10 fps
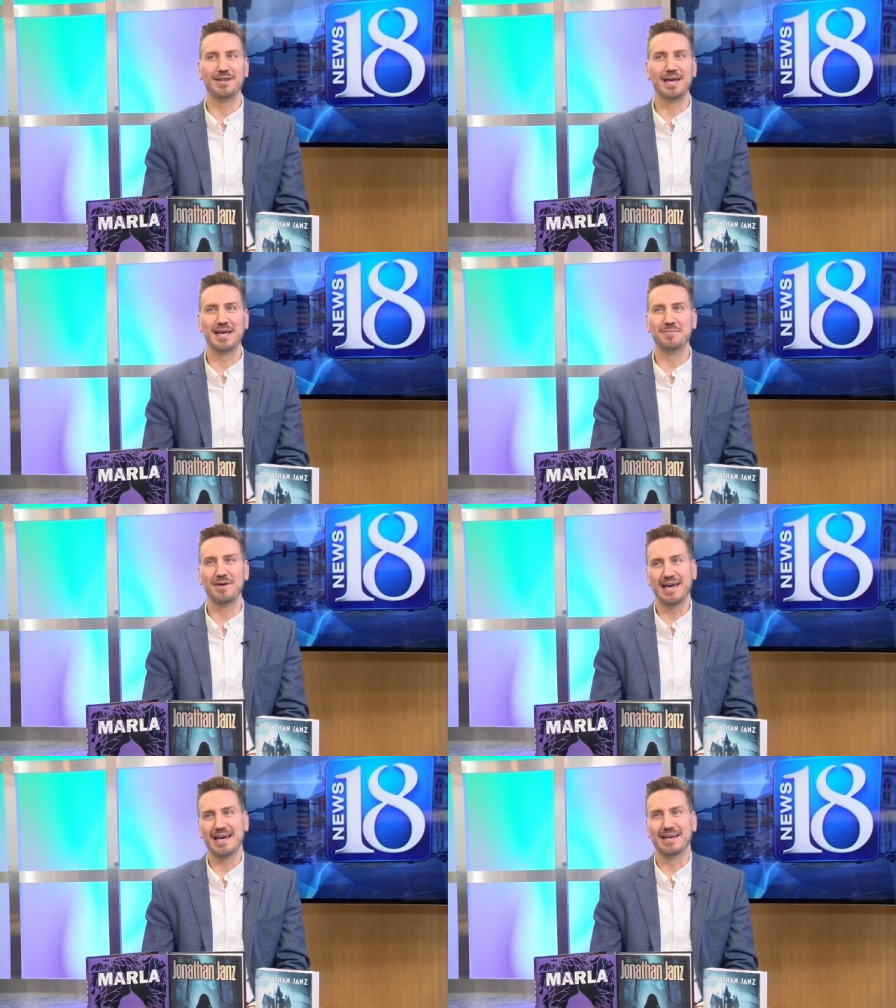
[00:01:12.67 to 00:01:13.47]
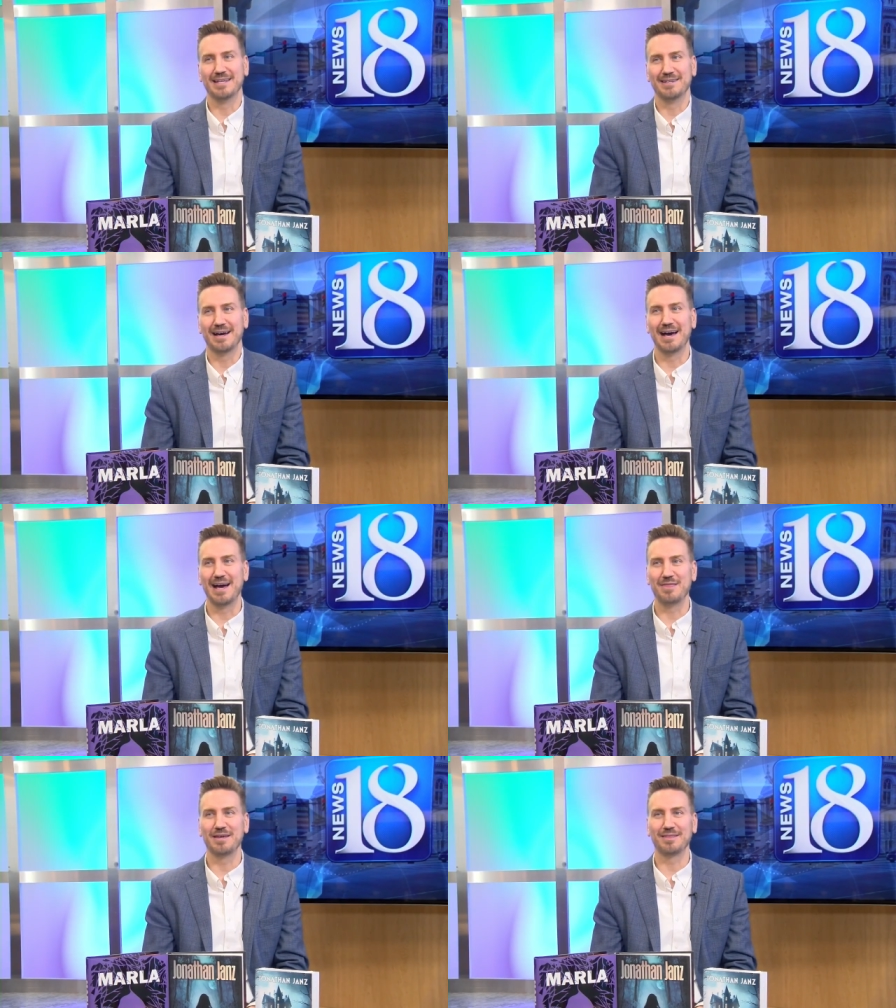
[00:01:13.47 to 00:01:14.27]
name, and
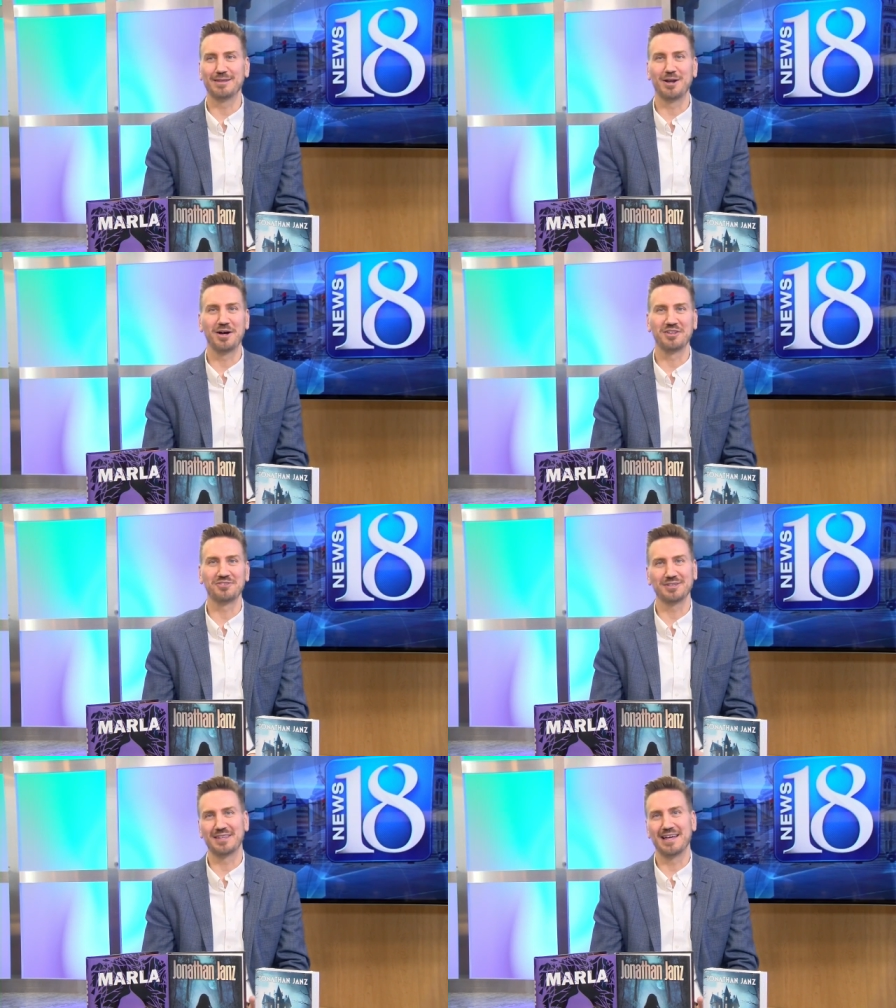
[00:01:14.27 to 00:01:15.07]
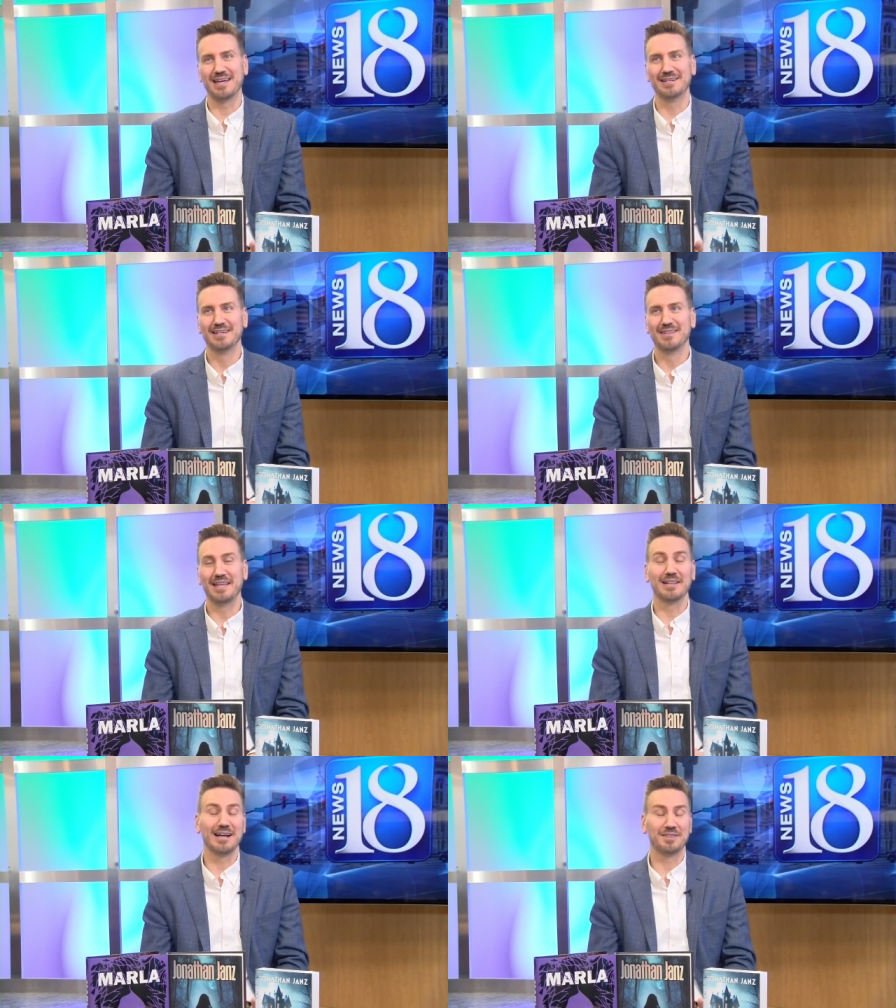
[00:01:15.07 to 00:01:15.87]
I, I, think that honestly they,
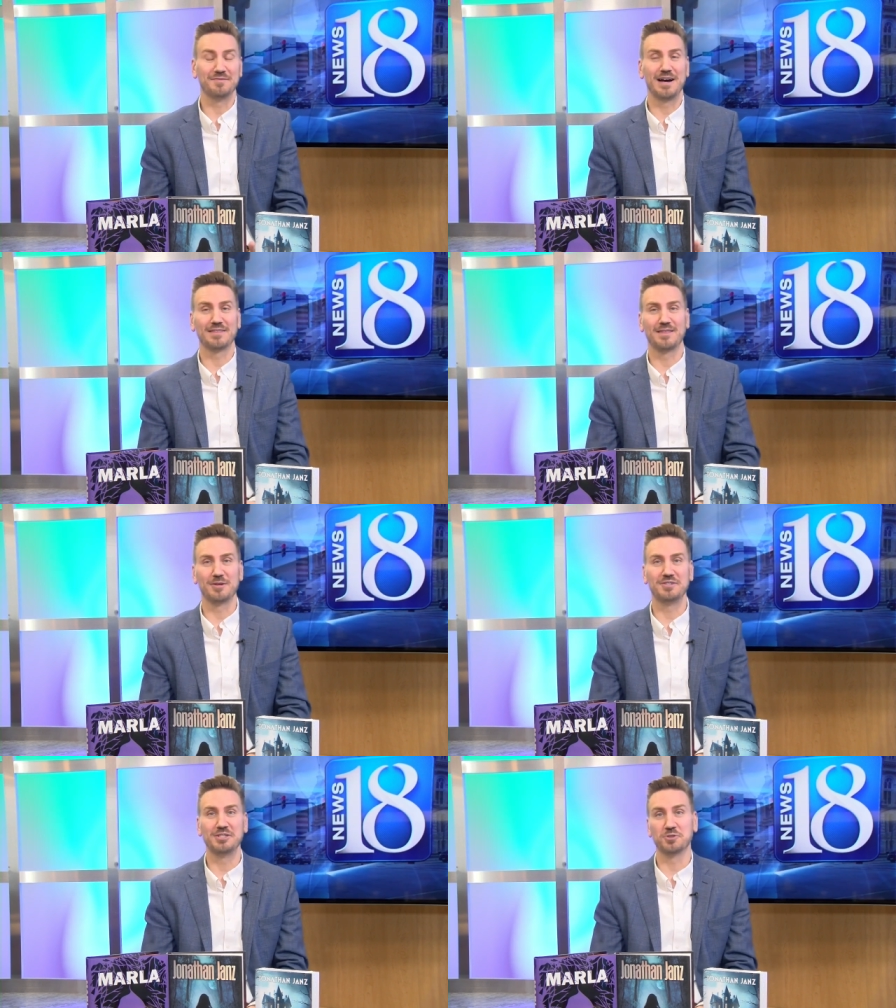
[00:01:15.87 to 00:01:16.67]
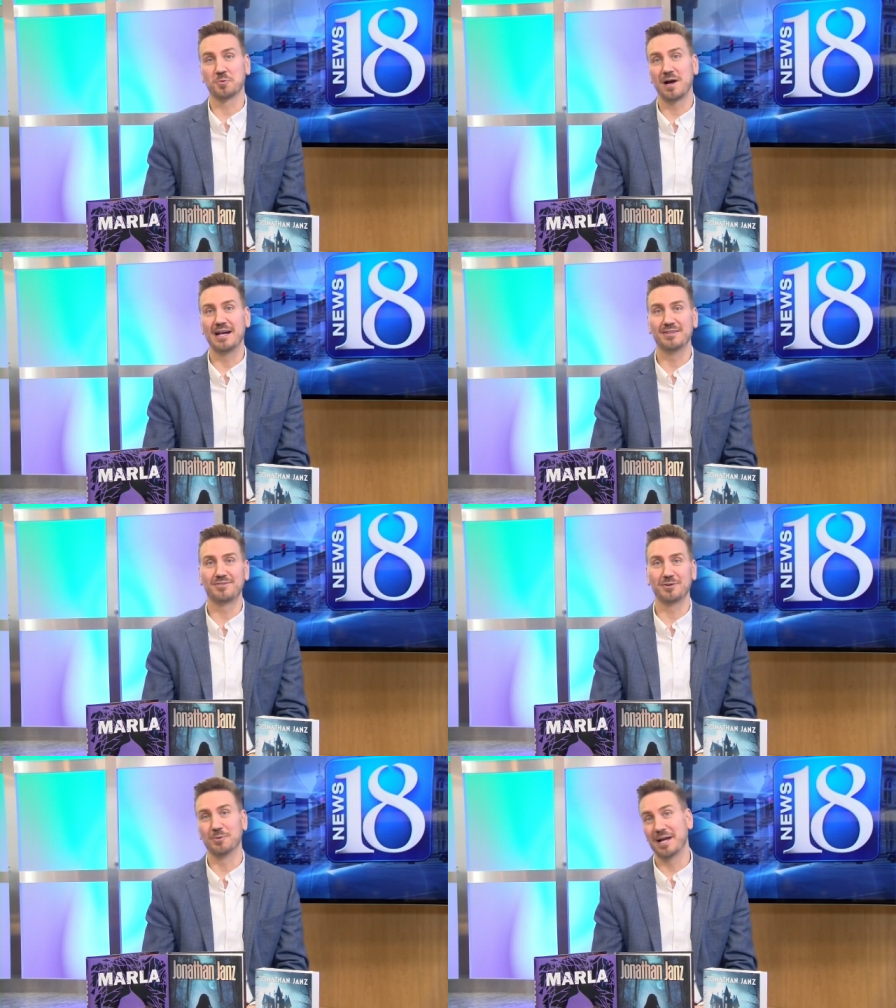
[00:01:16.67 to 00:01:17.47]
they like the fact that their teacher writes.
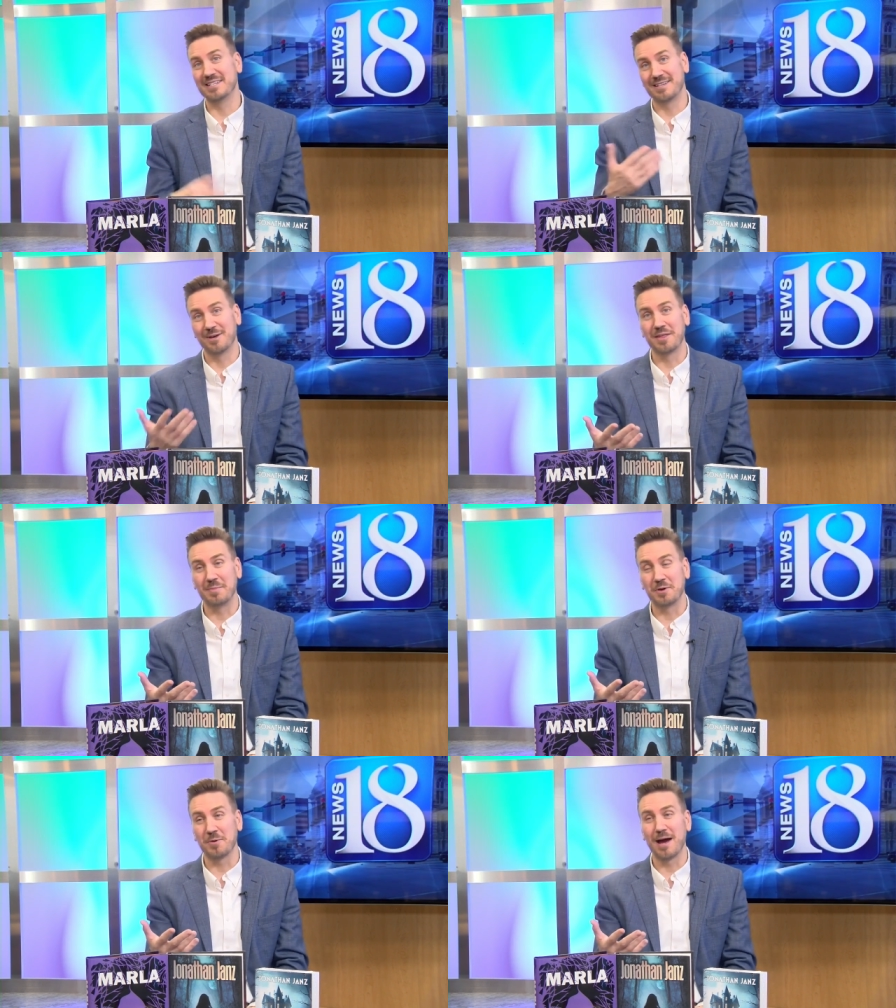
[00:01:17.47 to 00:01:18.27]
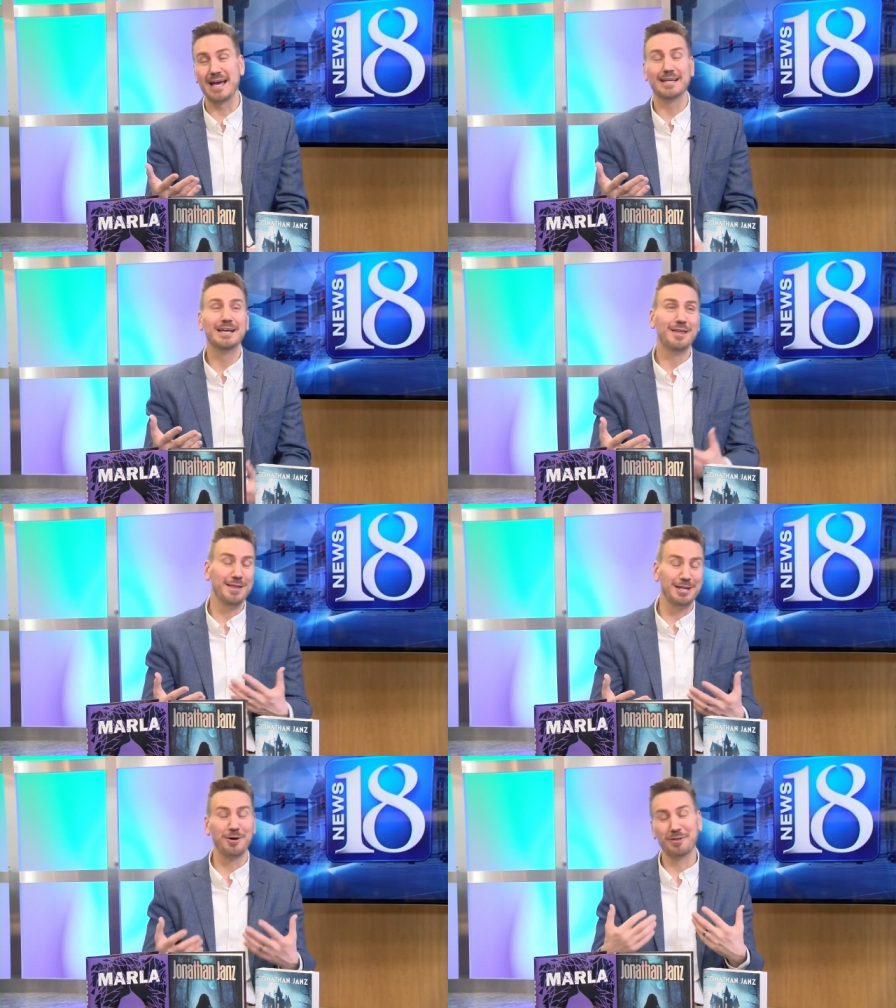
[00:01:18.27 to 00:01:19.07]
So when I tell them to write,
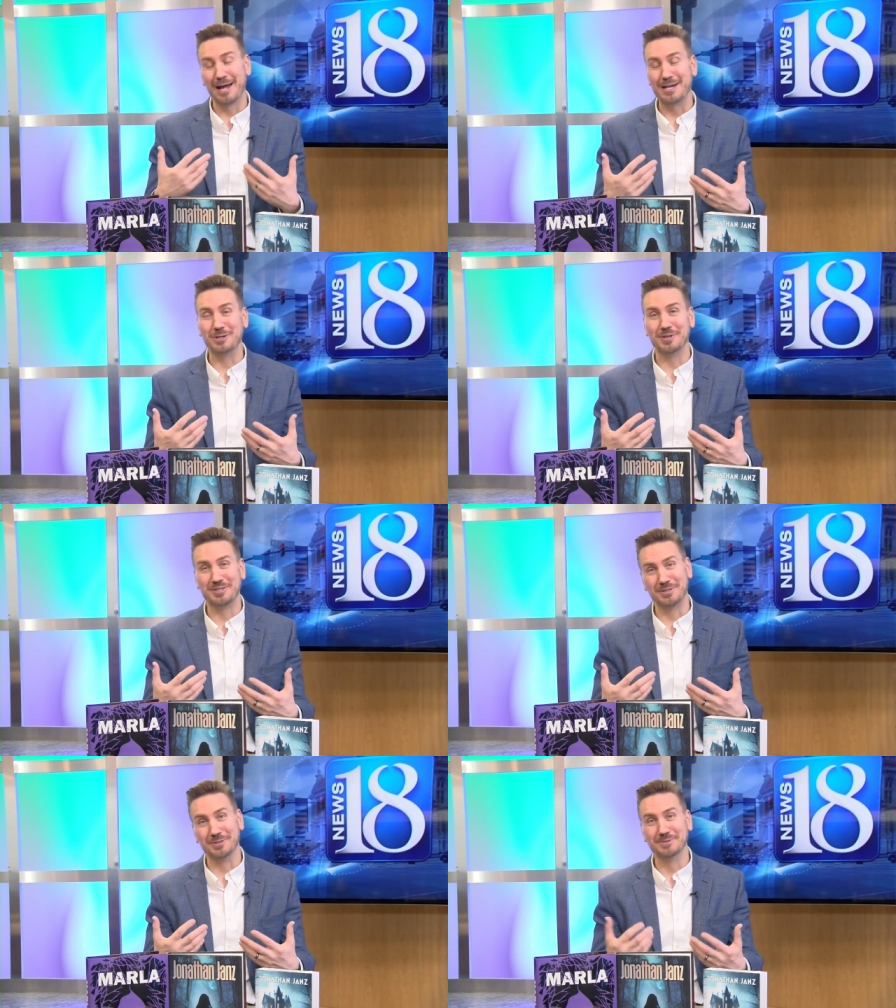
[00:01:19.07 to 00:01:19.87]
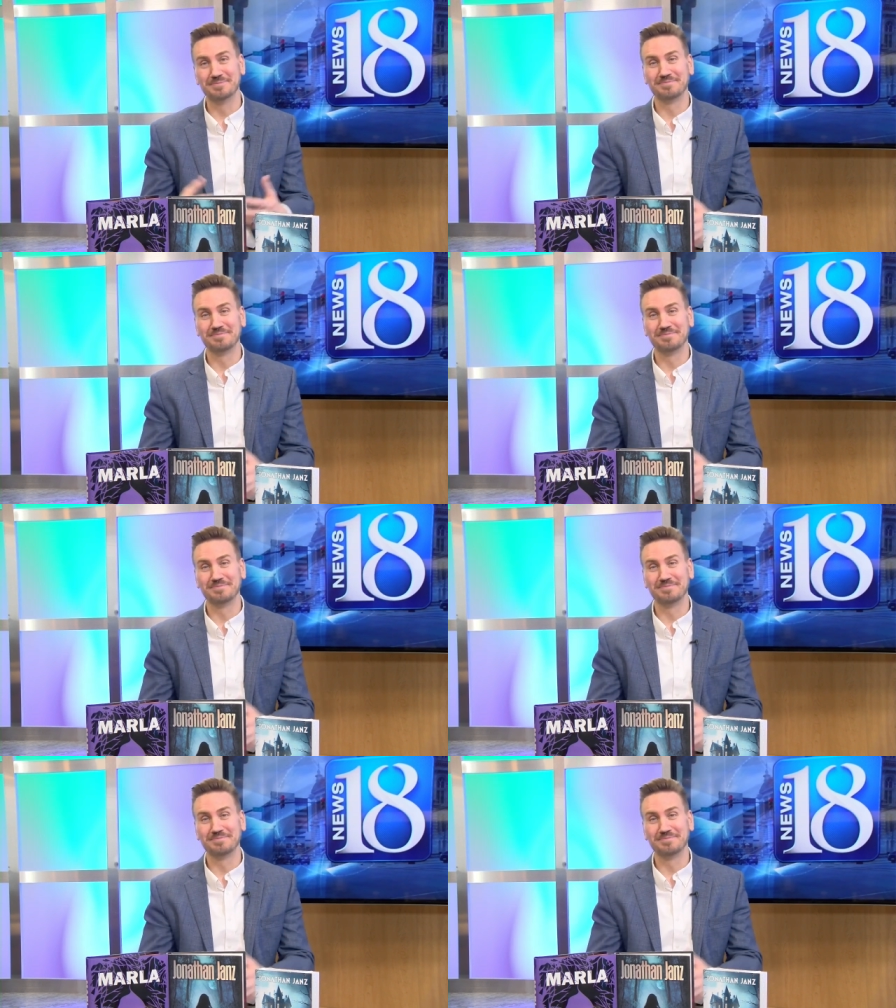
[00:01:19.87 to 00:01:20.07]
they know that I do it too.